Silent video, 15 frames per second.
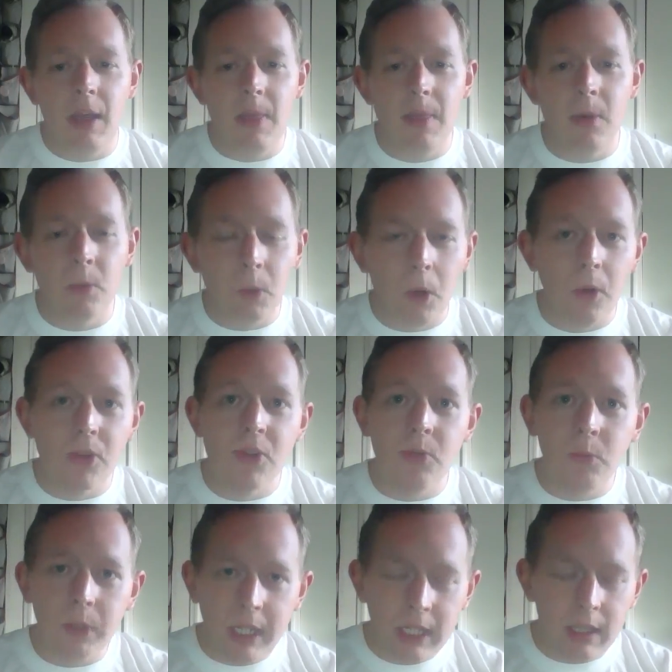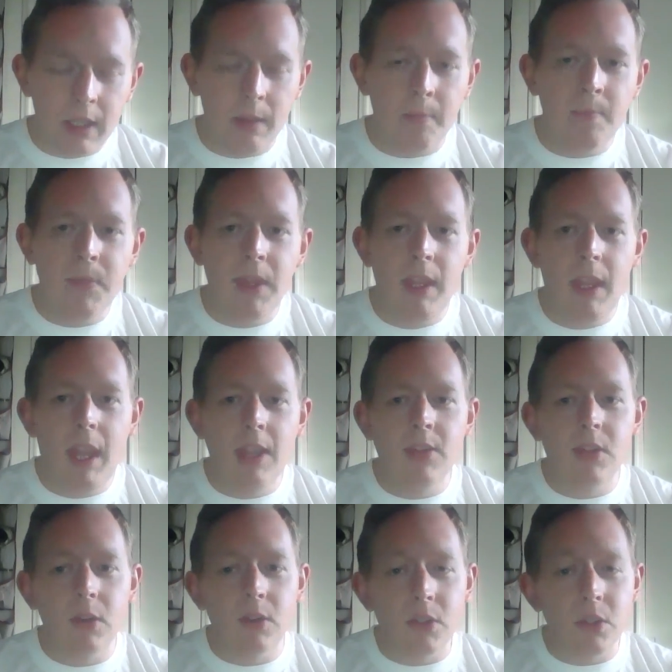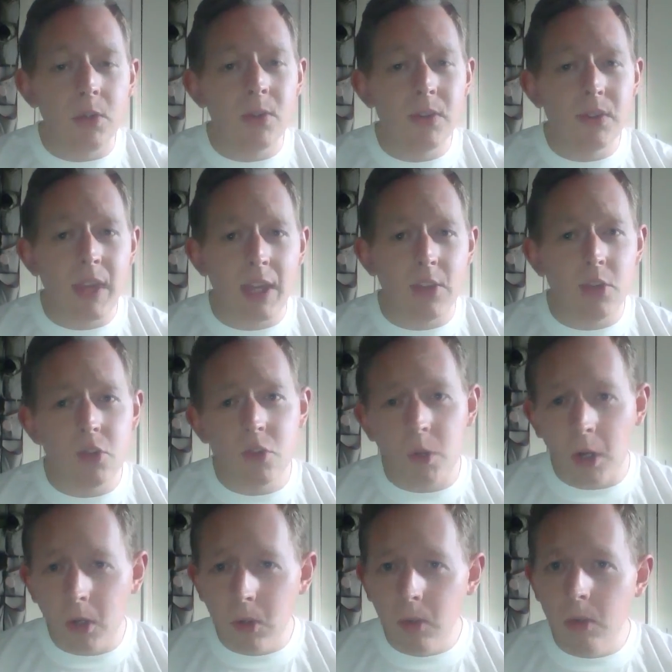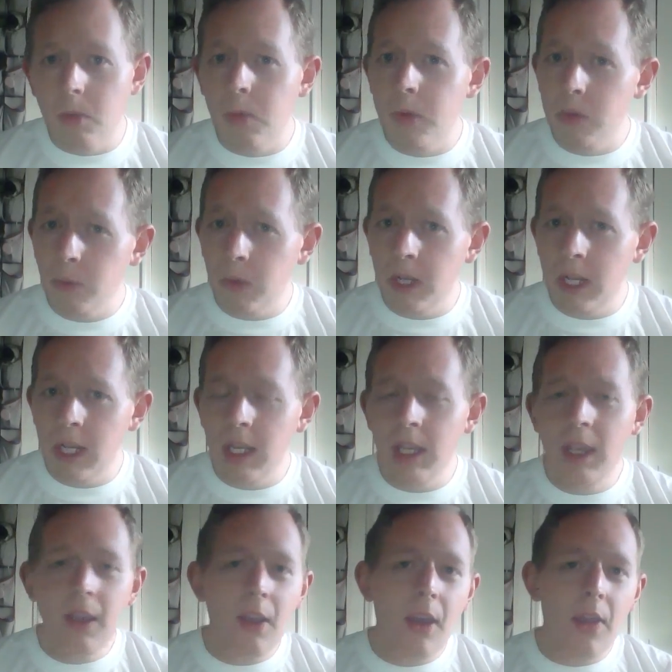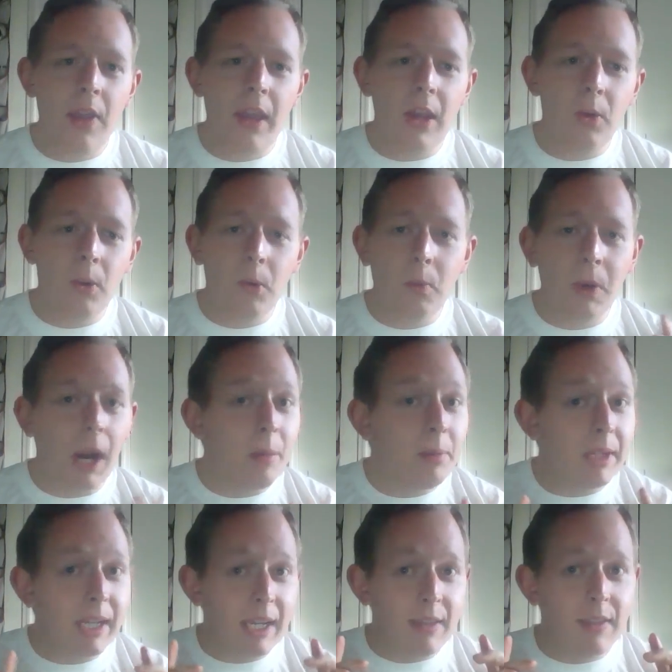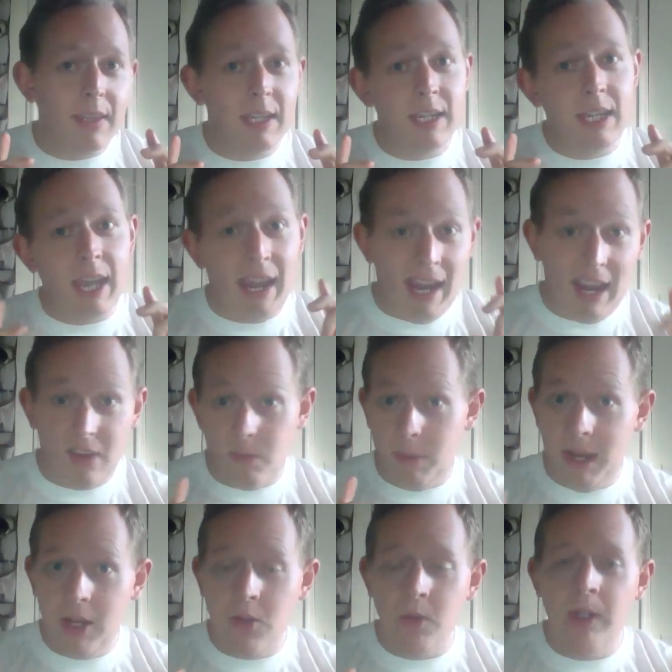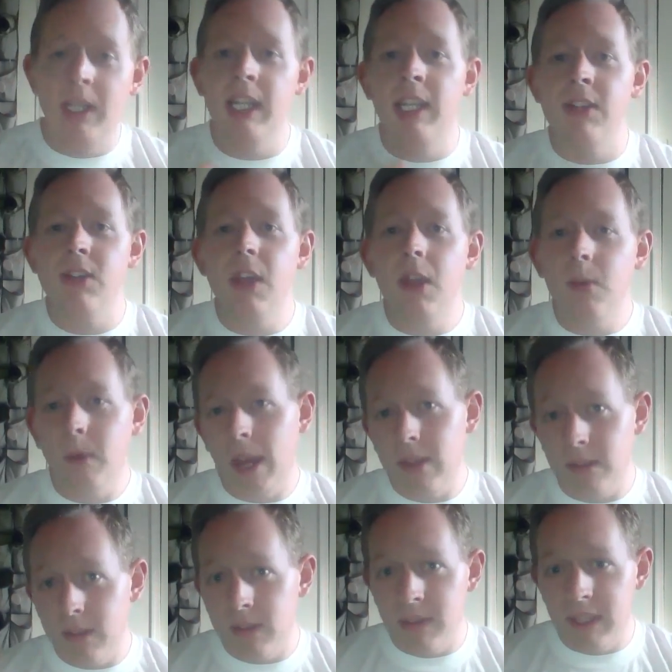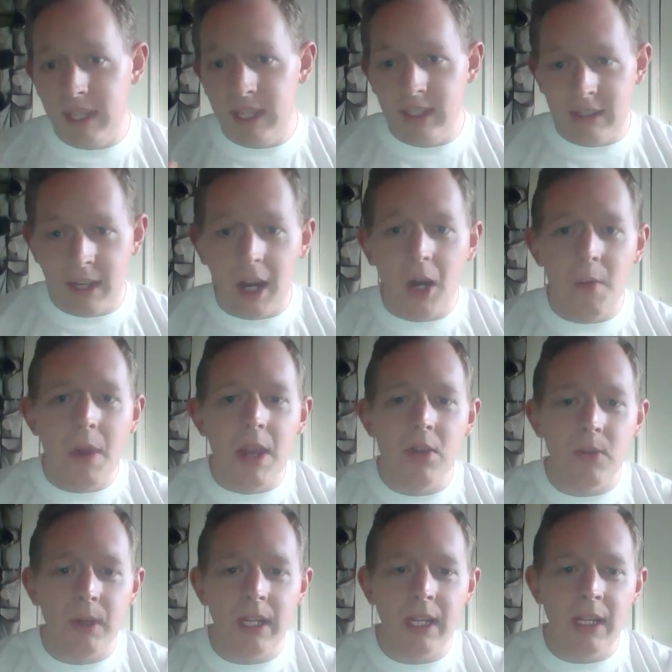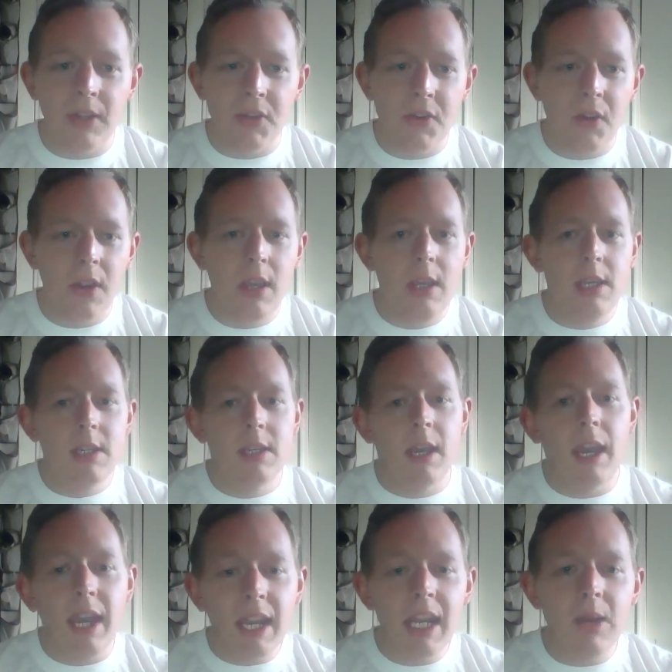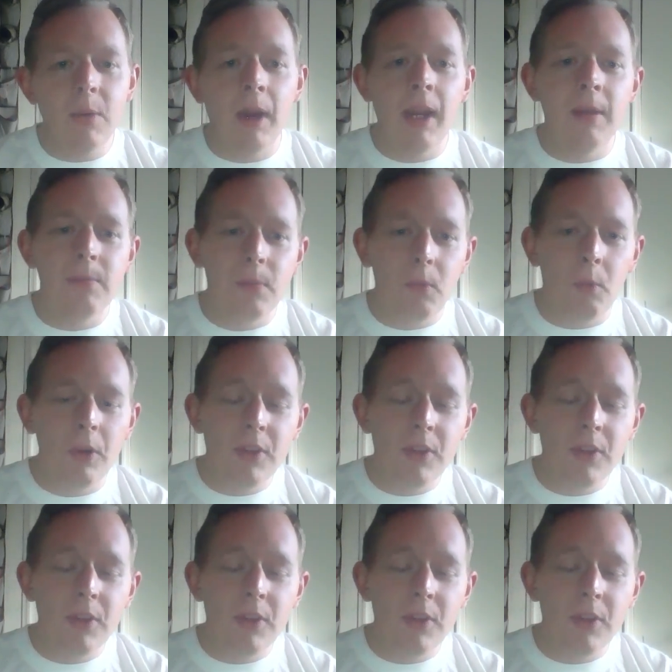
the roles and read them. And so students that struggle with reading, they will probably get the half-page readings rather than the entire page readings. Anyway, when